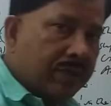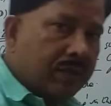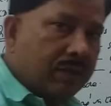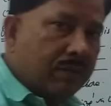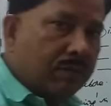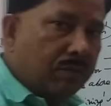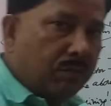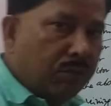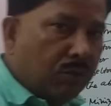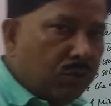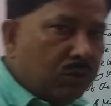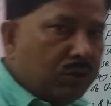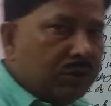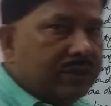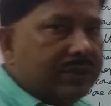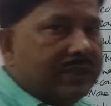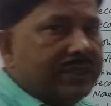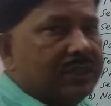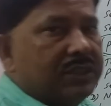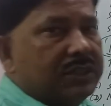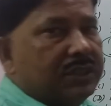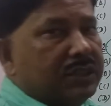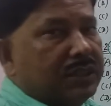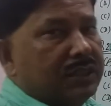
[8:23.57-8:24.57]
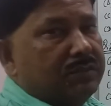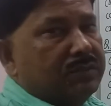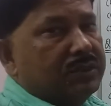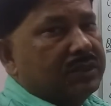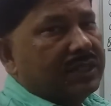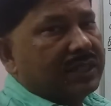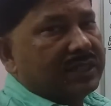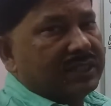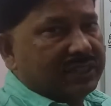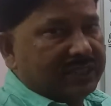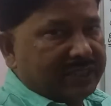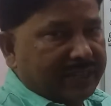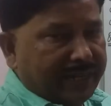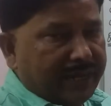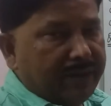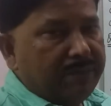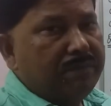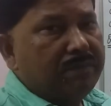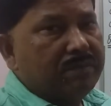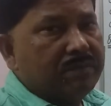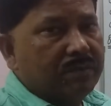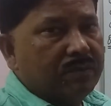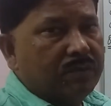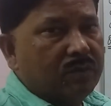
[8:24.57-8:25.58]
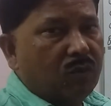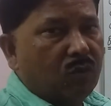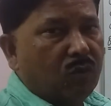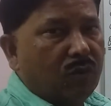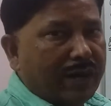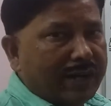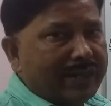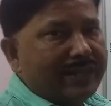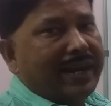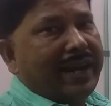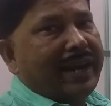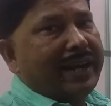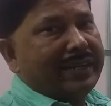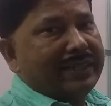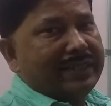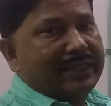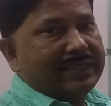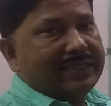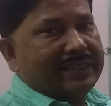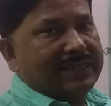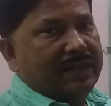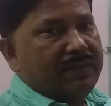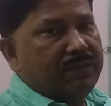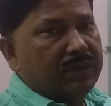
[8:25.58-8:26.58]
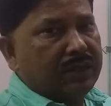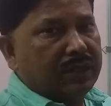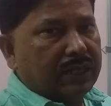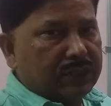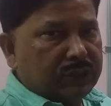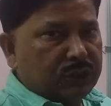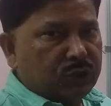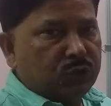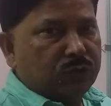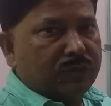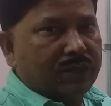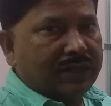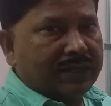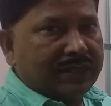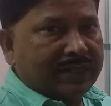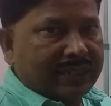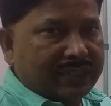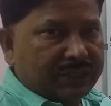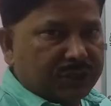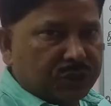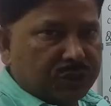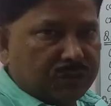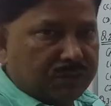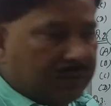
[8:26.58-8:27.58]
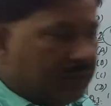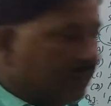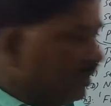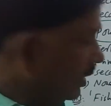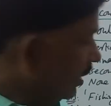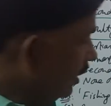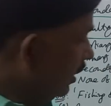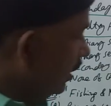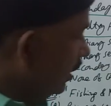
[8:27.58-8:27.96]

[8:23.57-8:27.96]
Both these terms are same, one and the same, consumer and customer.